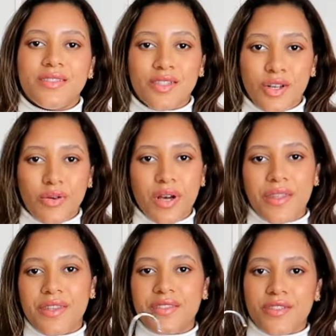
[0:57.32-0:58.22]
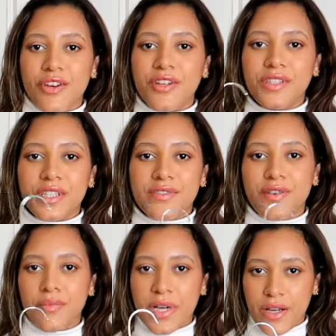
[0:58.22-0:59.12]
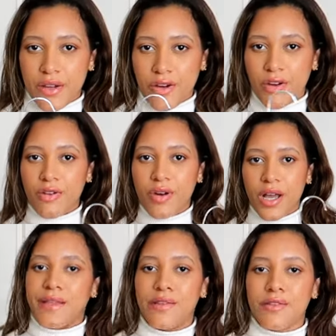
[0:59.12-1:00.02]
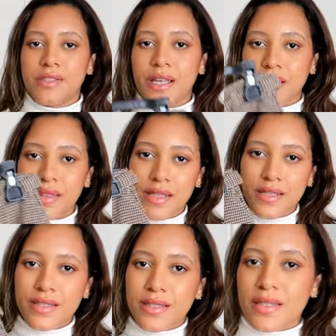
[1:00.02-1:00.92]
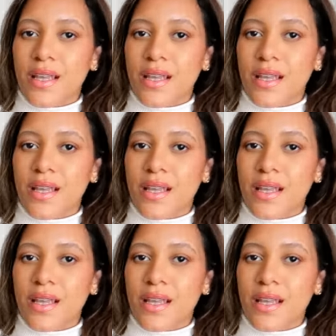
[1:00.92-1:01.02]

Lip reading: So the skirt is from Mango. It looks like this.